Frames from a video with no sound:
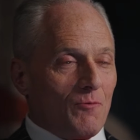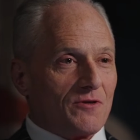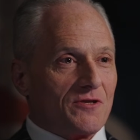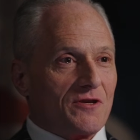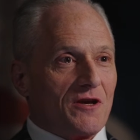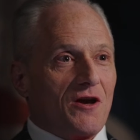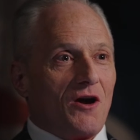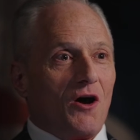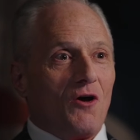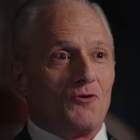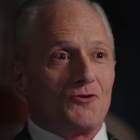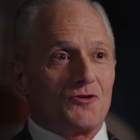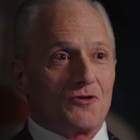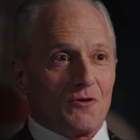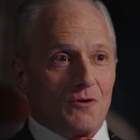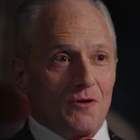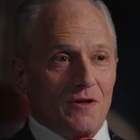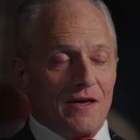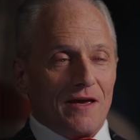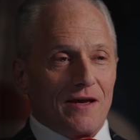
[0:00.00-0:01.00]
was
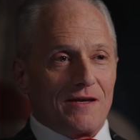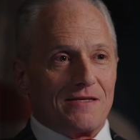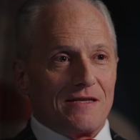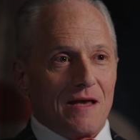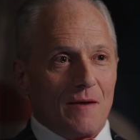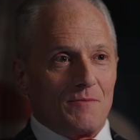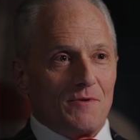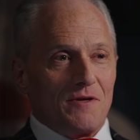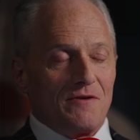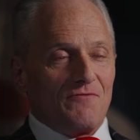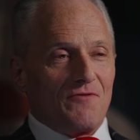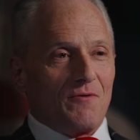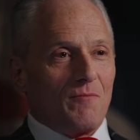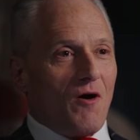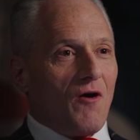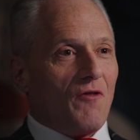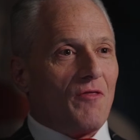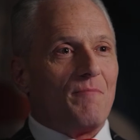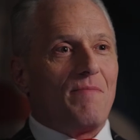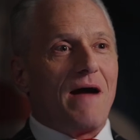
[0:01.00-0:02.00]
culturally accepted from
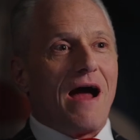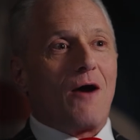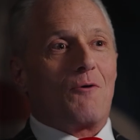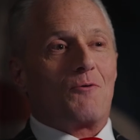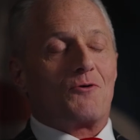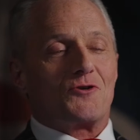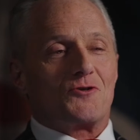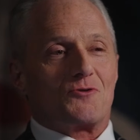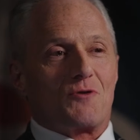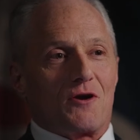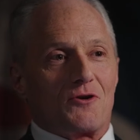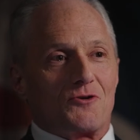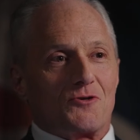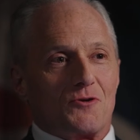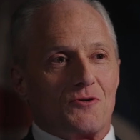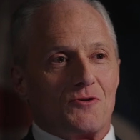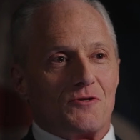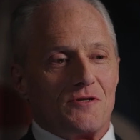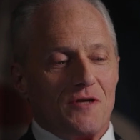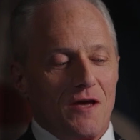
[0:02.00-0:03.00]
all the power
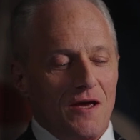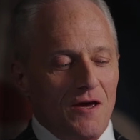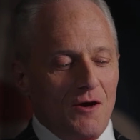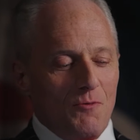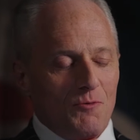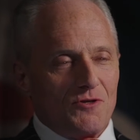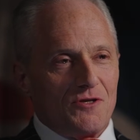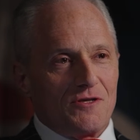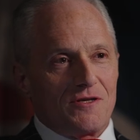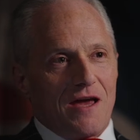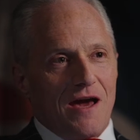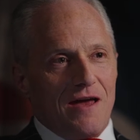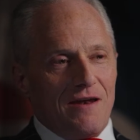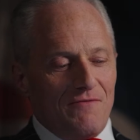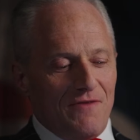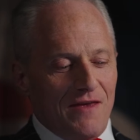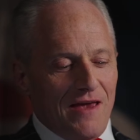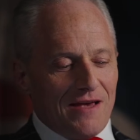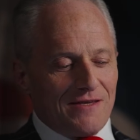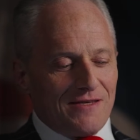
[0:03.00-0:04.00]
structures, which is kind
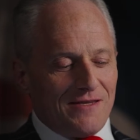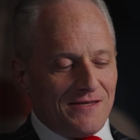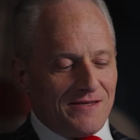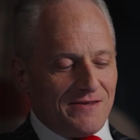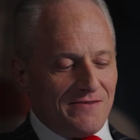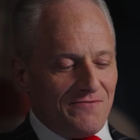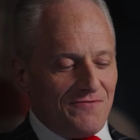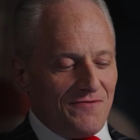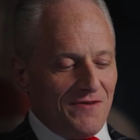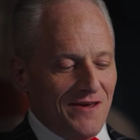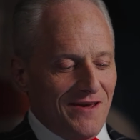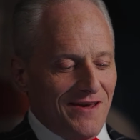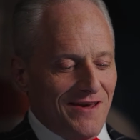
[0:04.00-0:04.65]
of the essence of